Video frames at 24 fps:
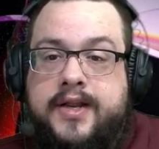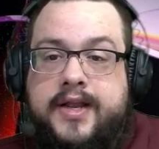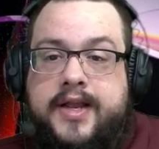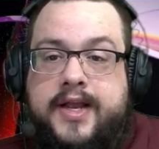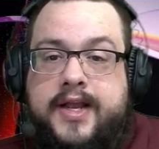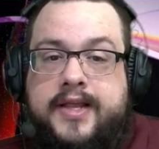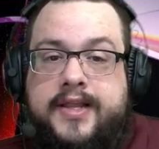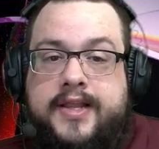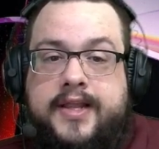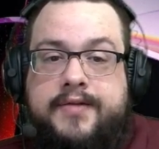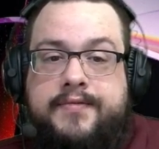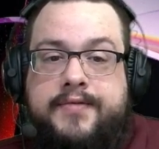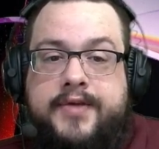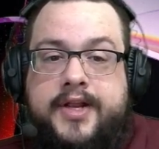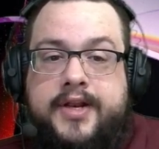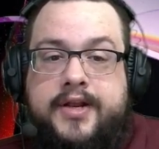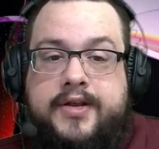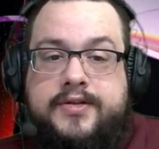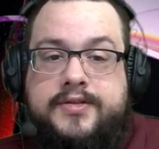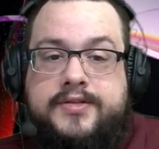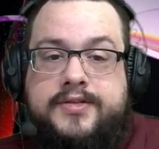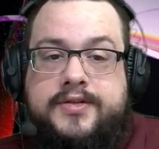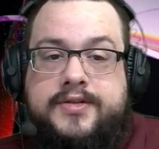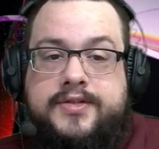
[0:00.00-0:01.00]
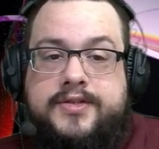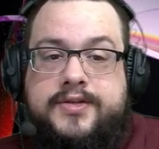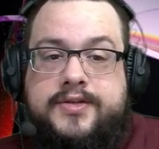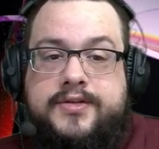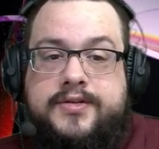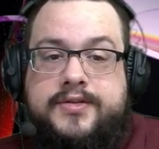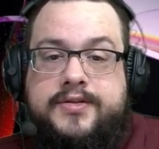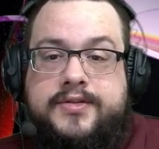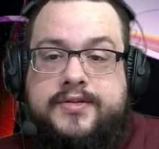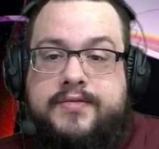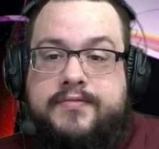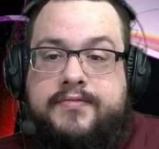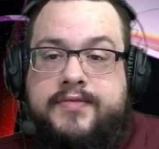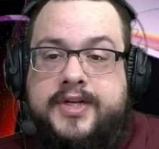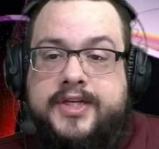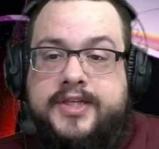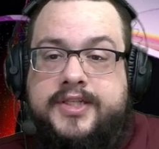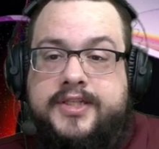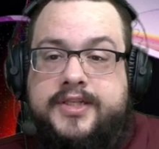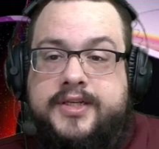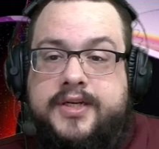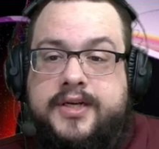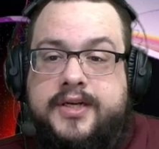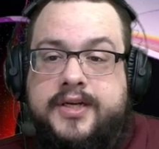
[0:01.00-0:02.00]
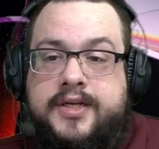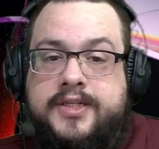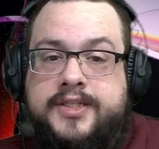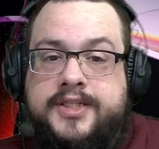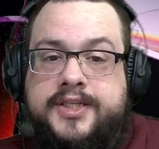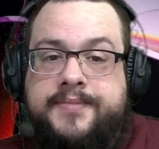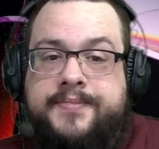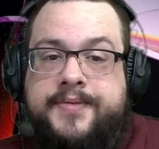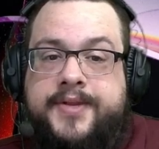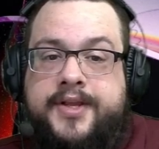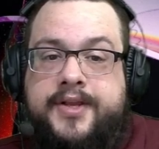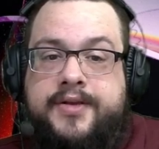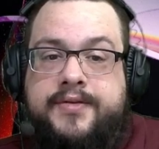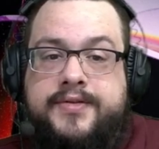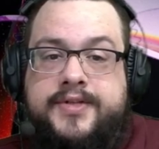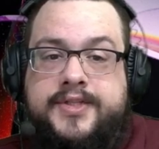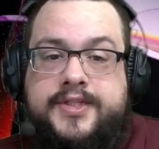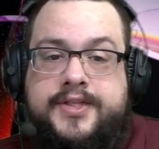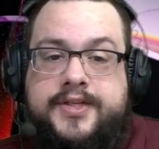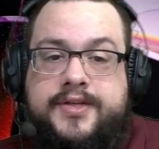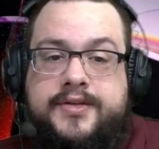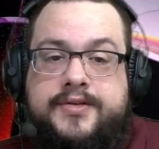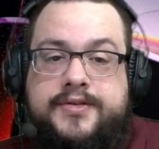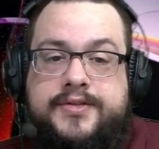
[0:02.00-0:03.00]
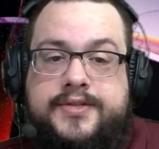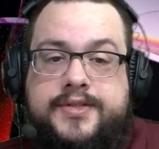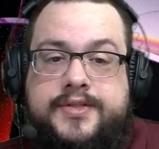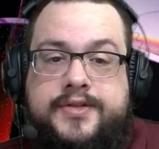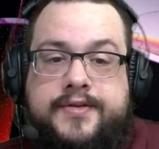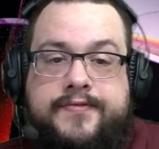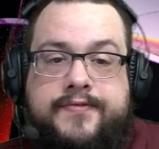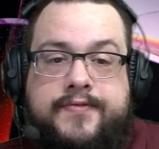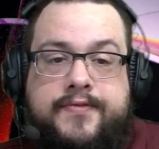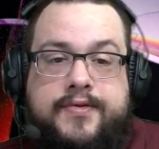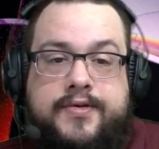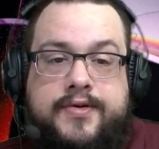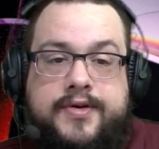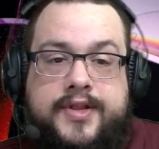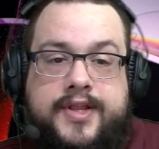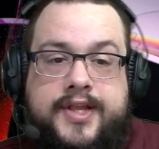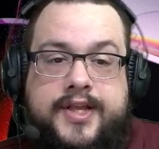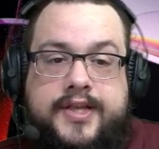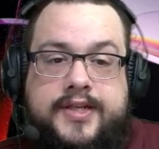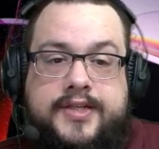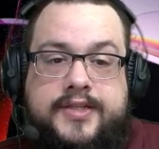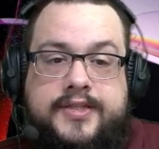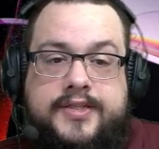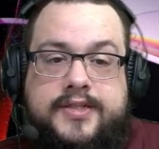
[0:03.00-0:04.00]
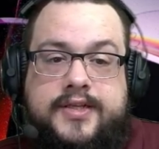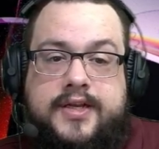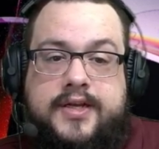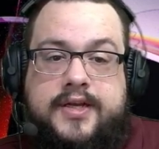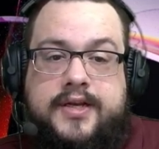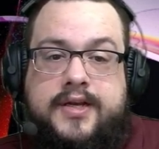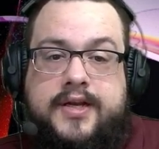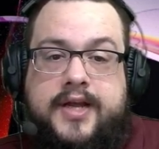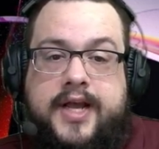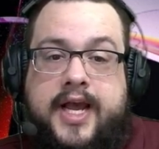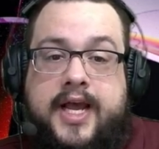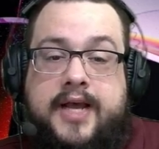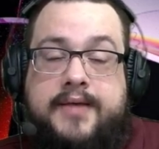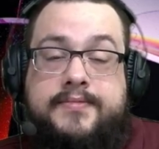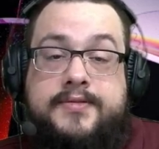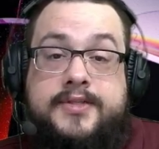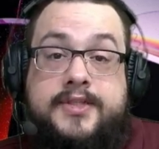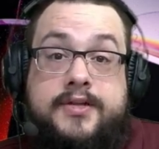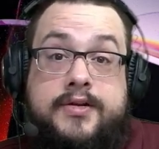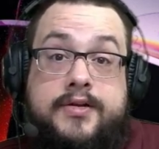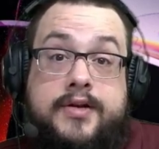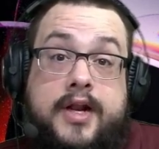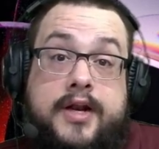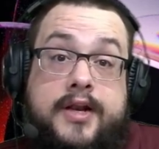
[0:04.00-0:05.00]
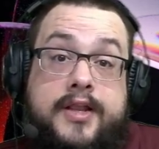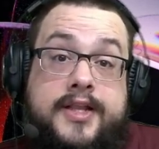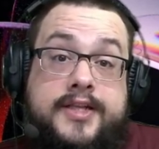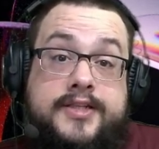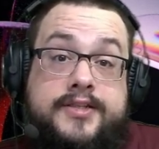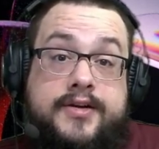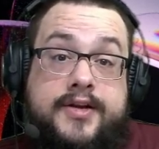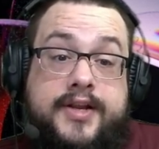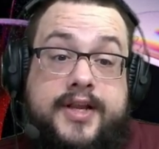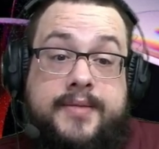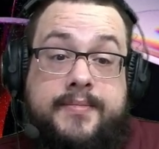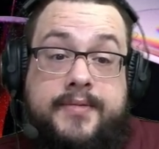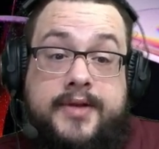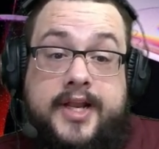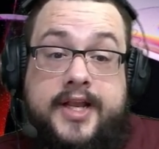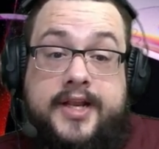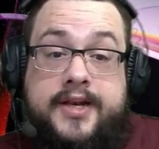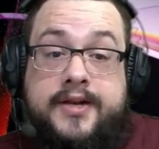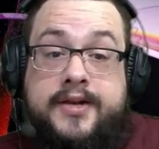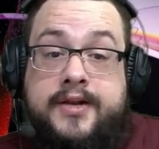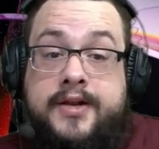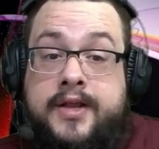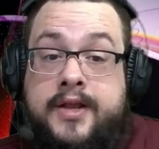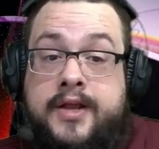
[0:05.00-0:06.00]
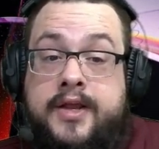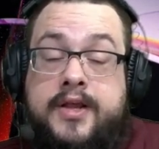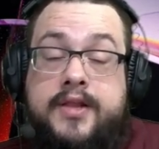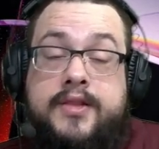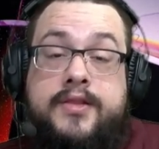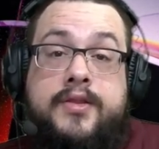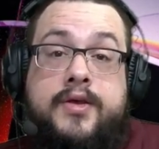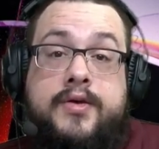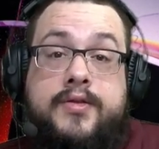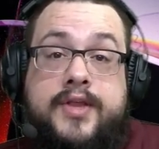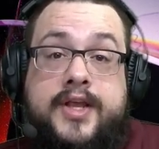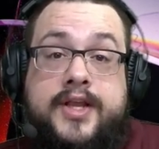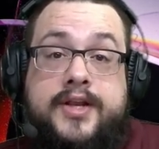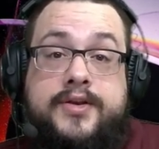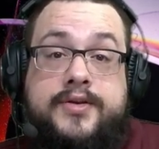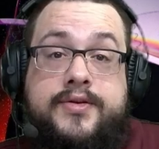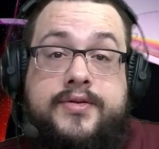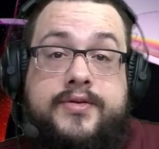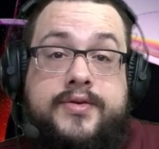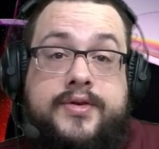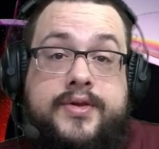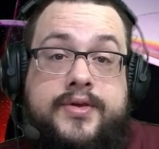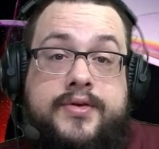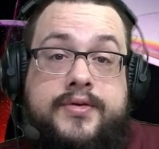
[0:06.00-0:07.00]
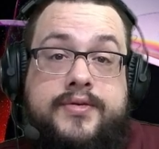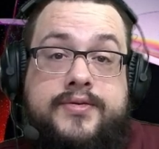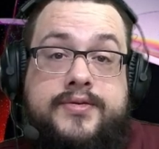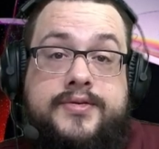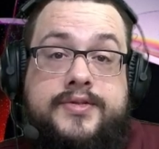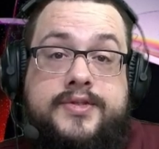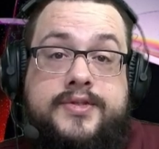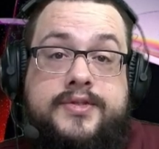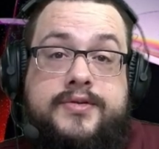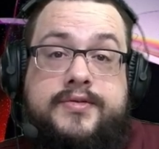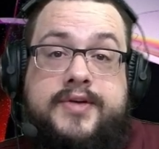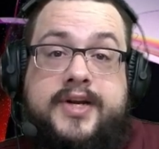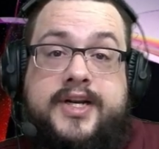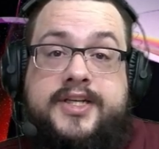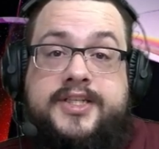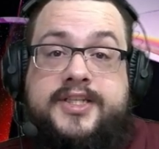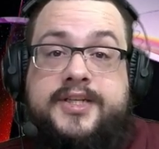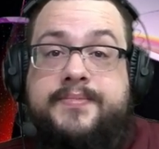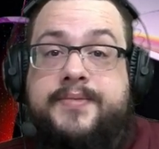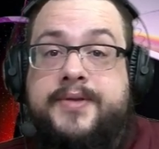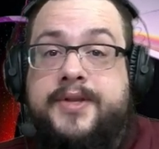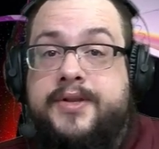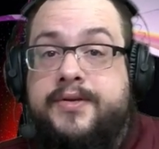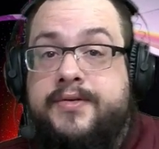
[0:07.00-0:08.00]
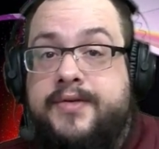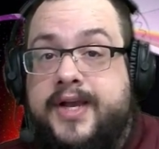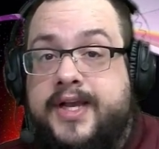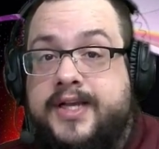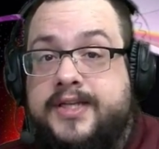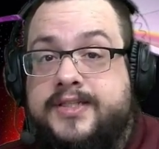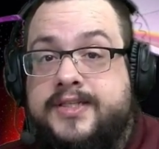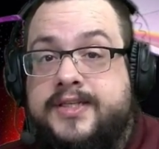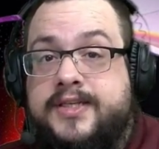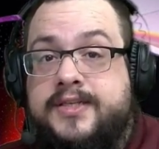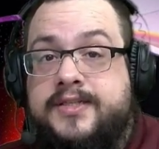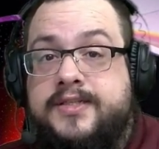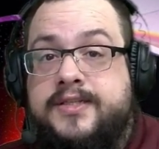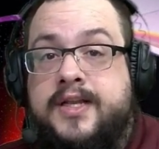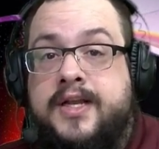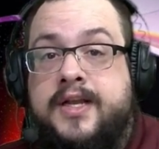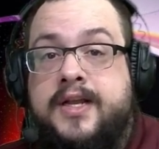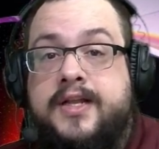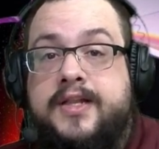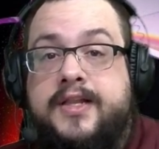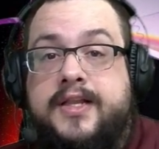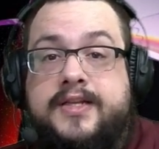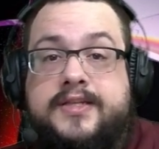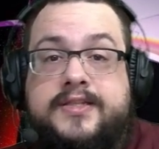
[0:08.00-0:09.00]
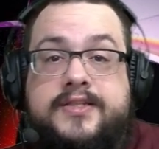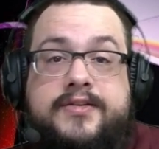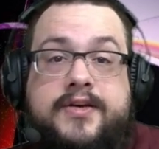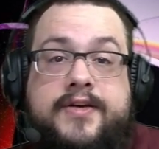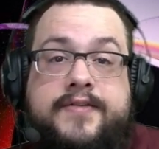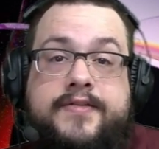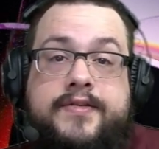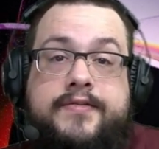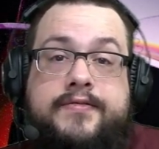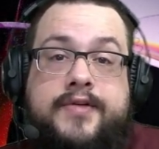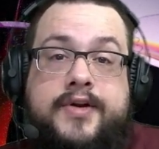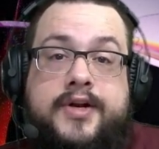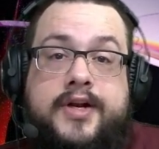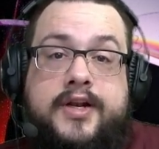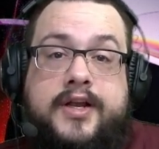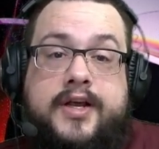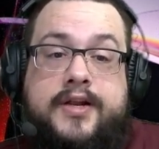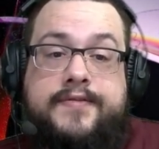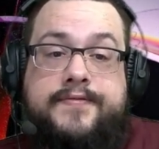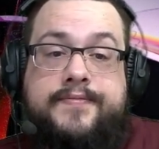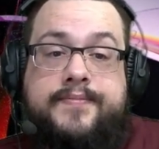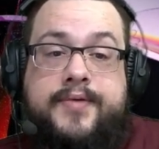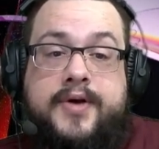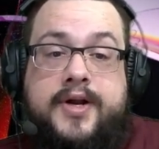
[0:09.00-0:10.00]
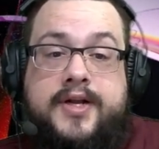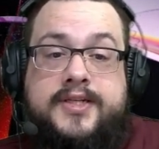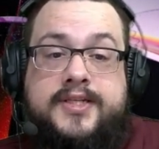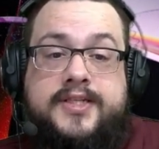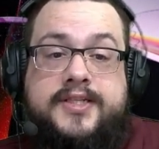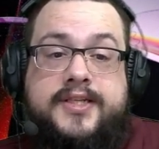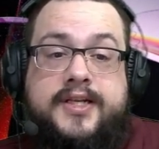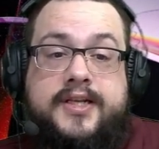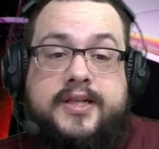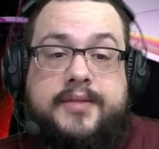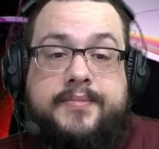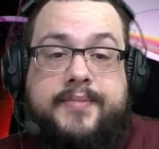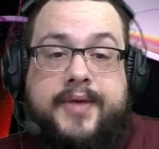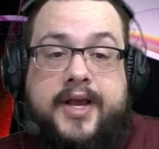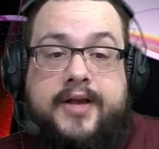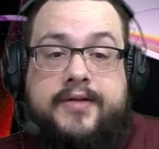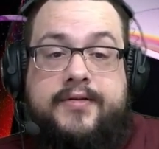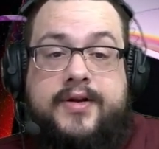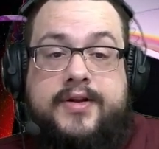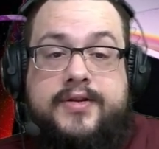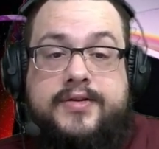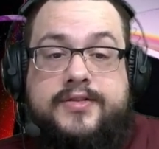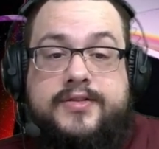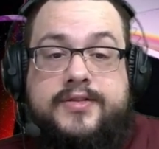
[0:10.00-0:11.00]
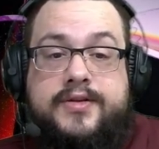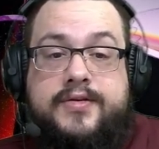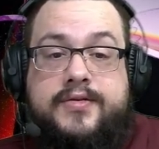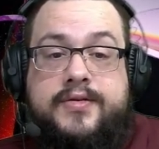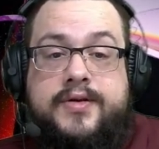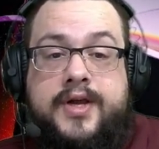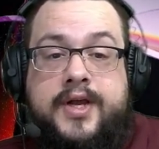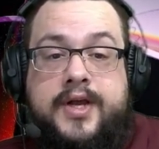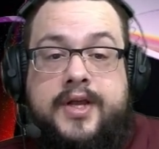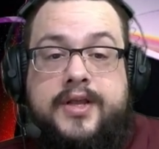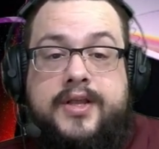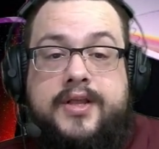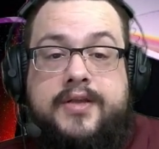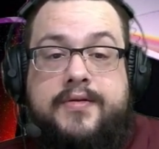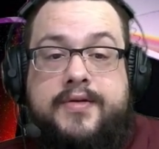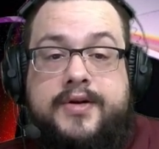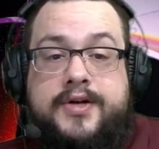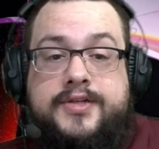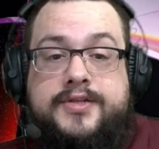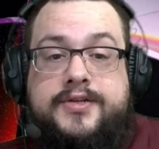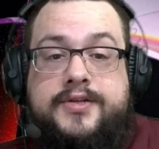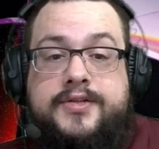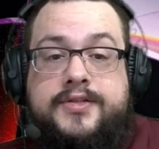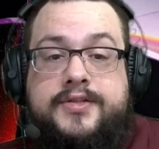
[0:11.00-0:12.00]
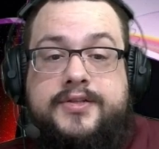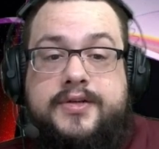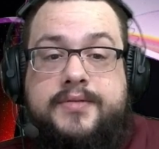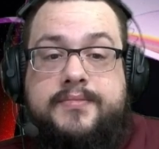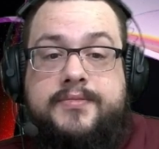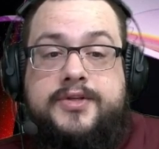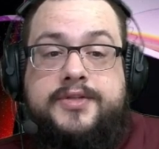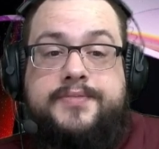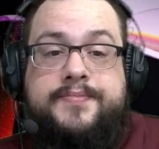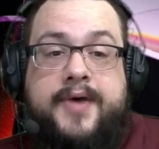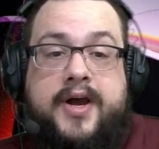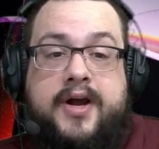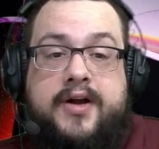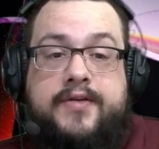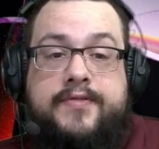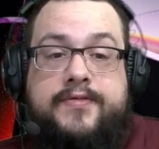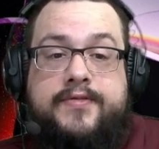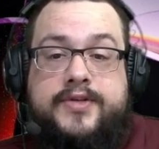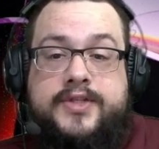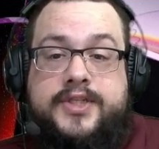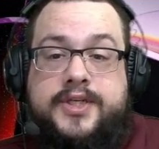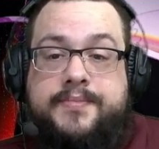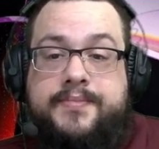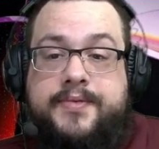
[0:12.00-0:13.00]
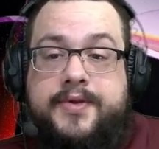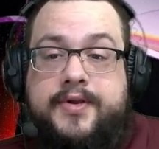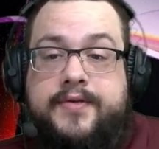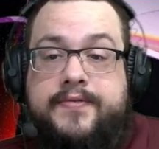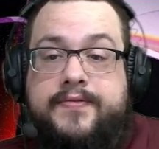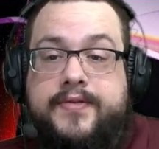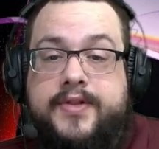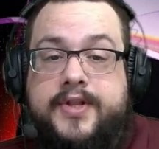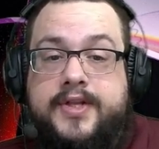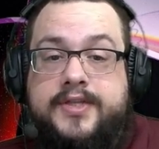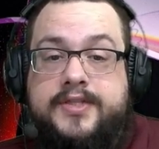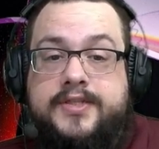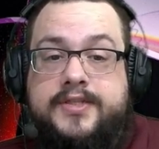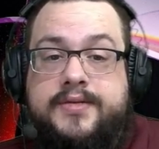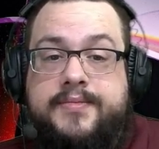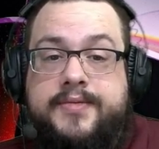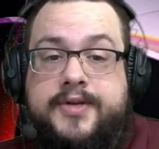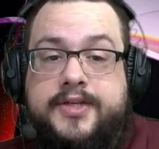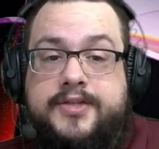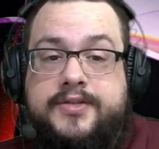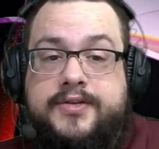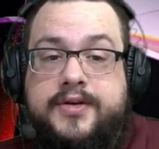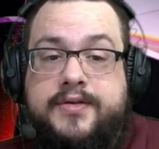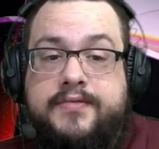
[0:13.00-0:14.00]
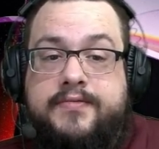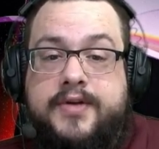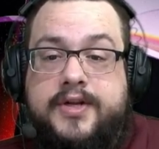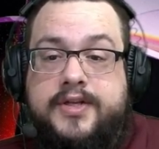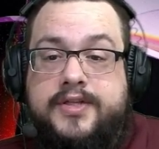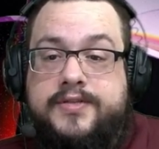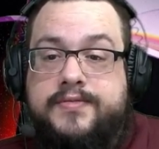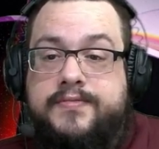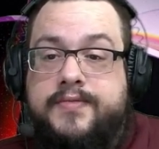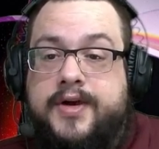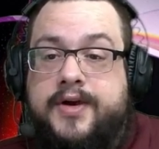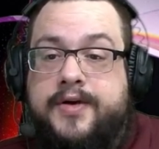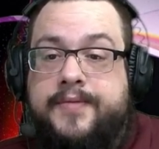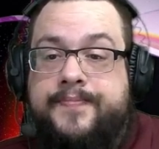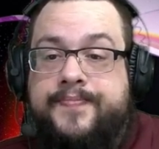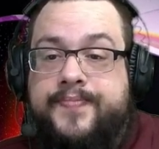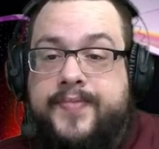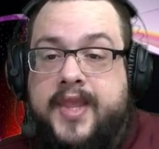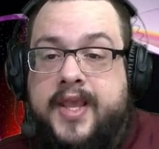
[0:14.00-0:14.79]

And then we can also choose which uh, G P U is used for these uh, apps. Now, a lot of these are emulated, though they do use direct G P U access. They still have to run a lot of processing in the background, so you want to choose your most powerful G P U for this to make sure it runs well.